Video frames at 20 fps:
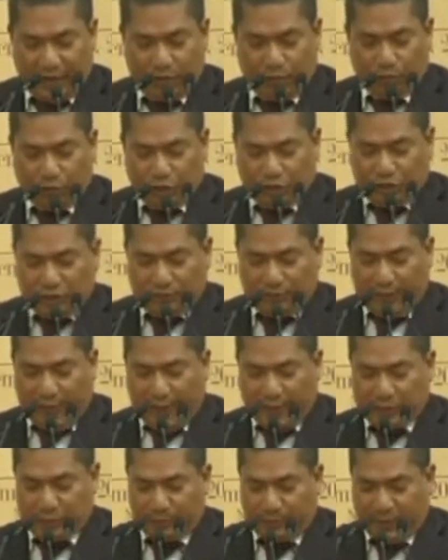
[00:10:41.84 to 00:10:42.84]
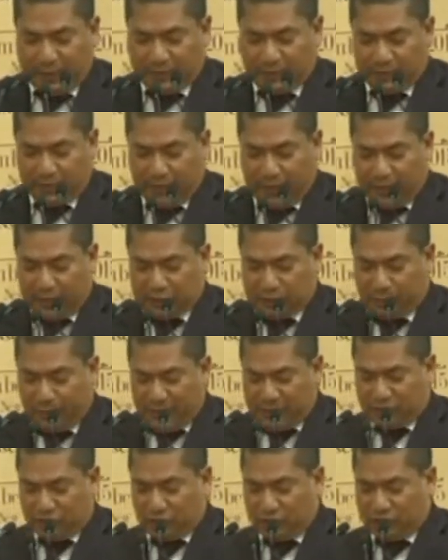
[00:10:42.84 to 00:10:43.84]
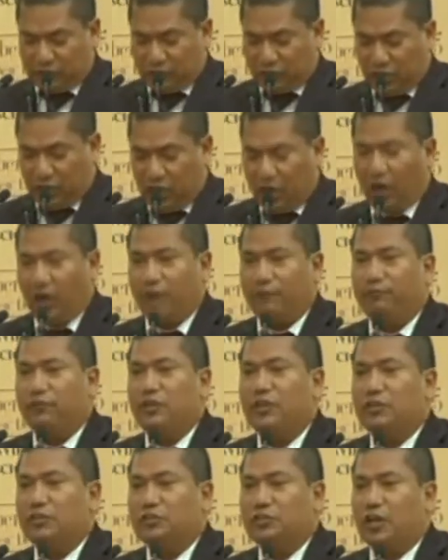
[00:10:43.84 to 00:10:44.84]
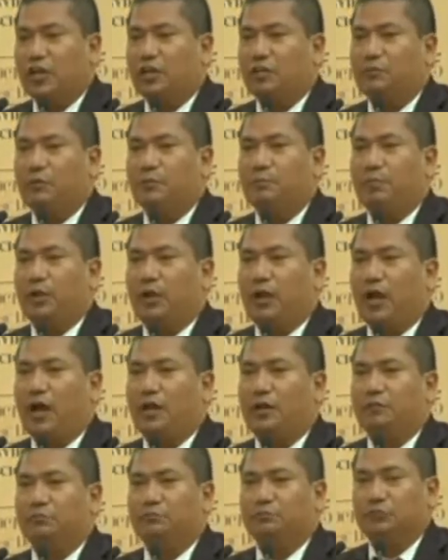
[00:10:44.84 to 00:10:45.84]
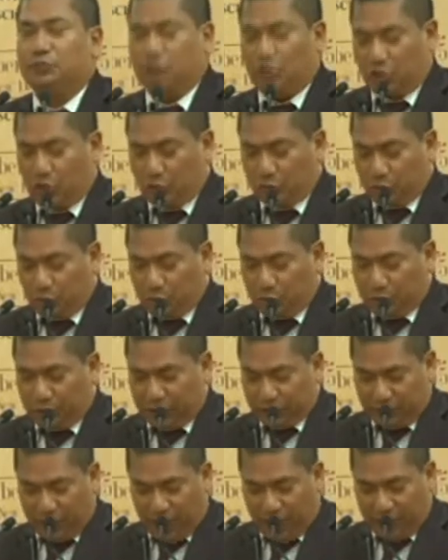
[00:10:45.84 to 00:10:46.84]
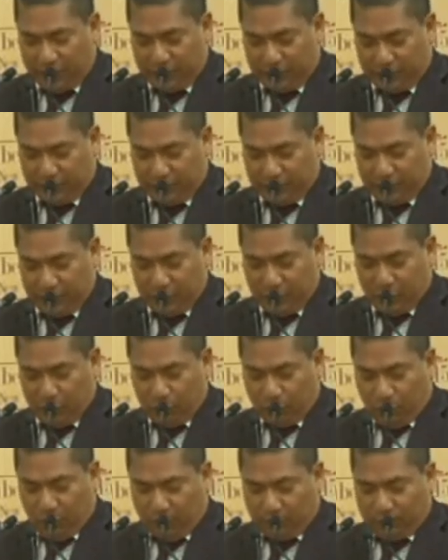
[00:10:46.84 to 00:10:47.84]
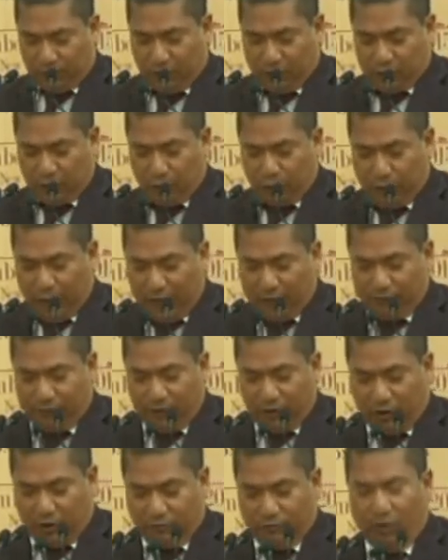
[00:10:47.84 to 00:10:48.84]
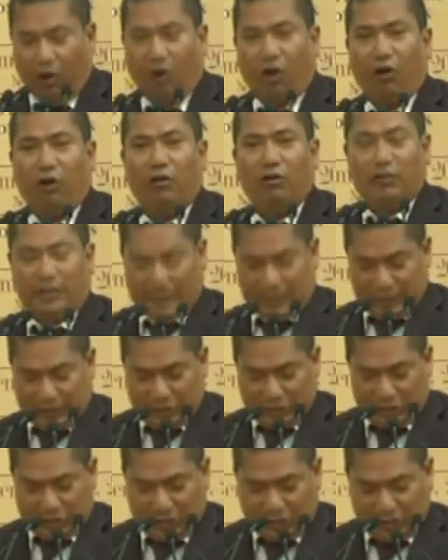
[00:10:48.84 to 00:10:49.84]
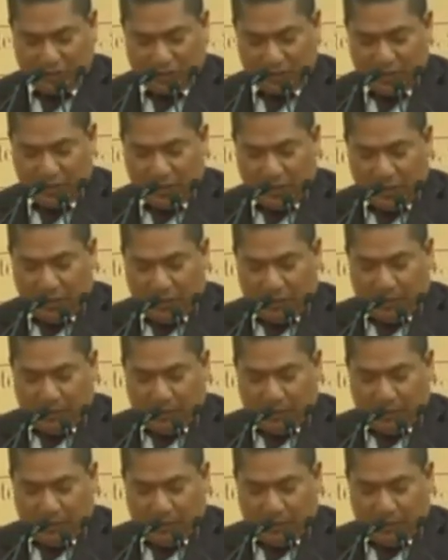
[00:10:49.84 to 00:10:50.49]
and motive expressions of Sarva Prakaram Jagatu Hitaya, work for the welfare of all entities